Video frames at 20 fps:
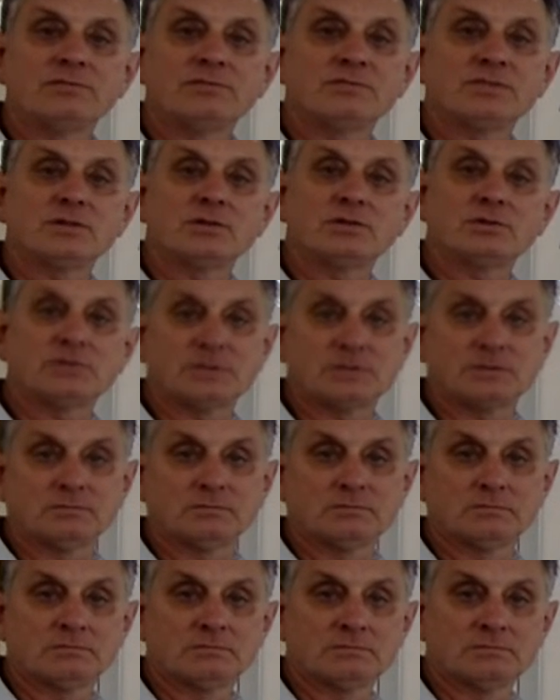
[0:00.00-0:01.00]
of solution.
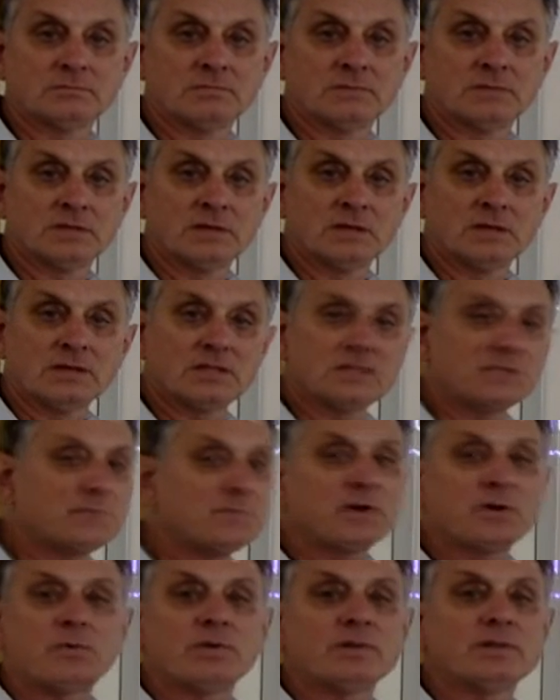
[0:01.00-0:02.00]
Let's
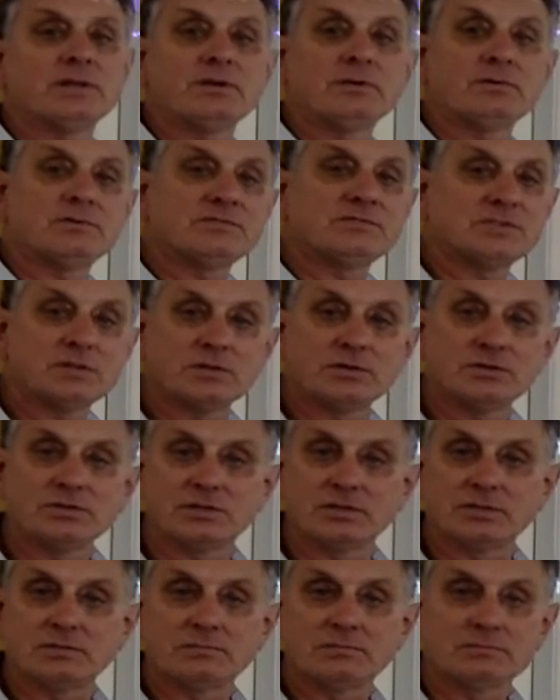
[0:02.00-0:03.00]
pick 1 liter of
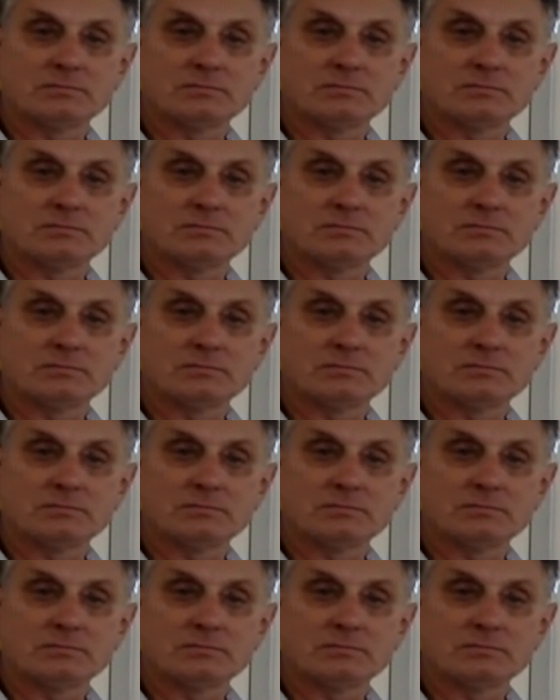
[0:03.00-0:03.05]
solution.